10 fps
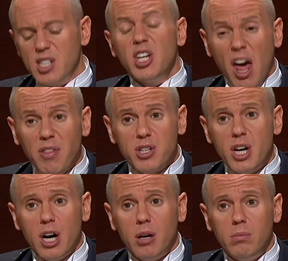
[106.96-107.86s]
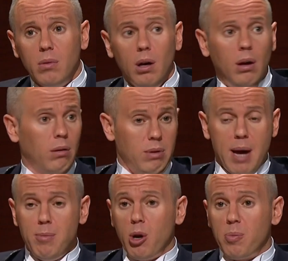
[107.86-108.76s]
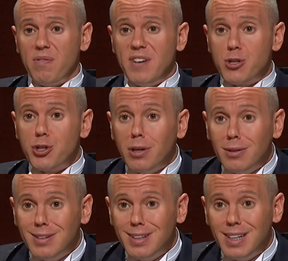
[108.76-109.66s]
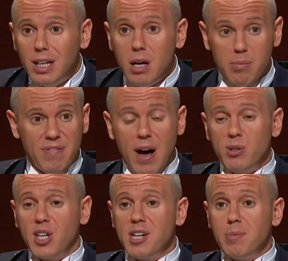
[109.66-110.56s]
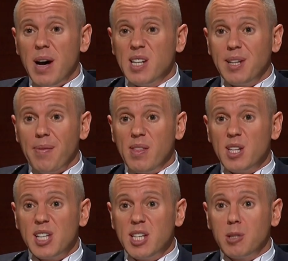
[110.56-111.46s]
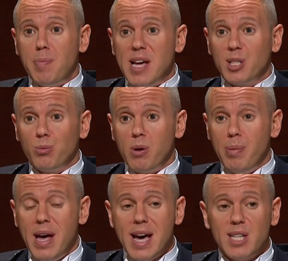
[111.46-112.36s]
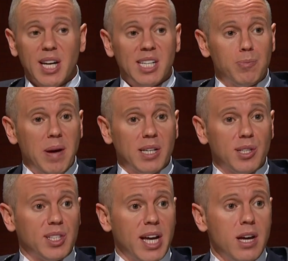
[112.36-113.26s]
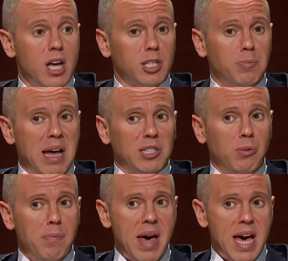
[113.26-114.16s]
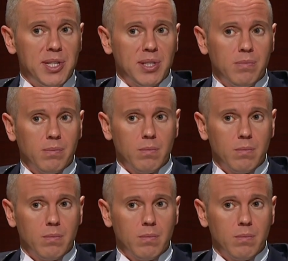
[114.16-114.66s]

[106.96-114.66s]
It's another term? Yeah. Well, I'm not a professional. Yeah. But if I was going to buy something that said spares and repairs, I'd expect it to say spares and repairs.